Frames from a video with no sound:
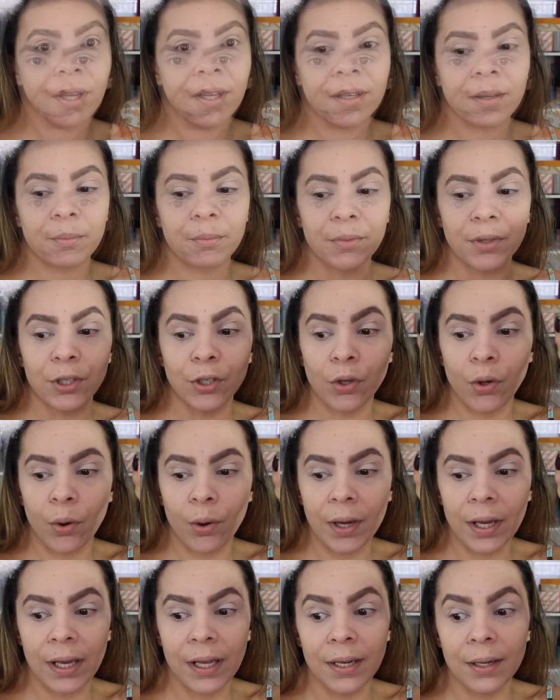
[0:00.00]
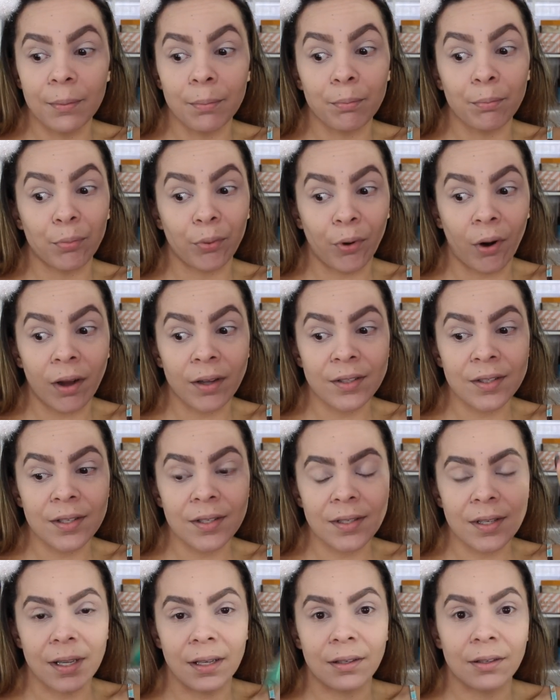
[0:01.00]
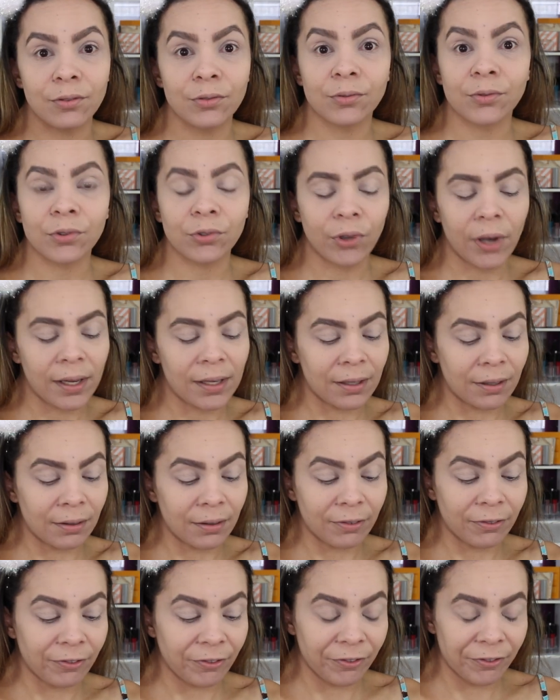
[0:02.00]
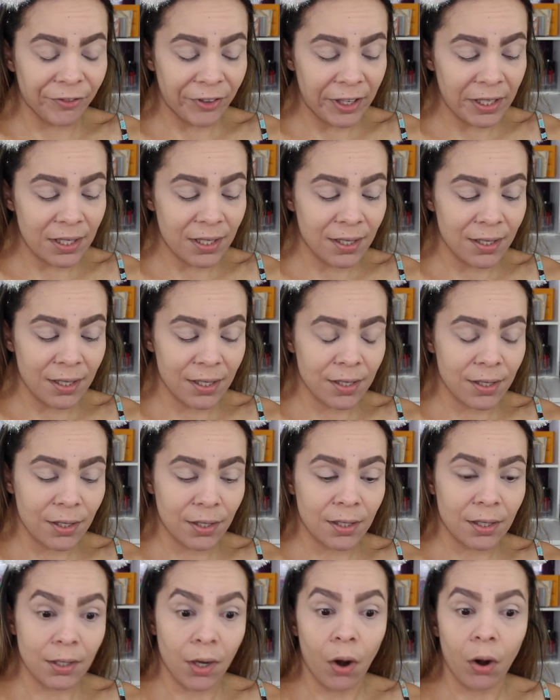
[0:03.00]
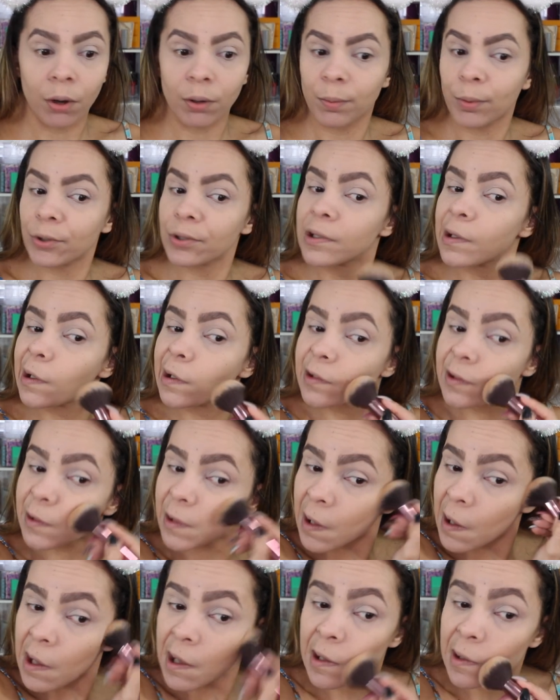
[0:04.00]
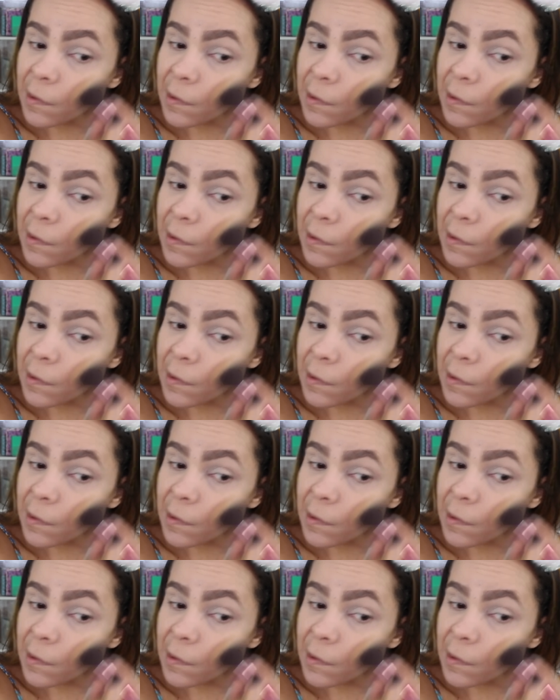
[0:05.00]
Okay, I'm going to go ahead and bronze and try to fix this horribleness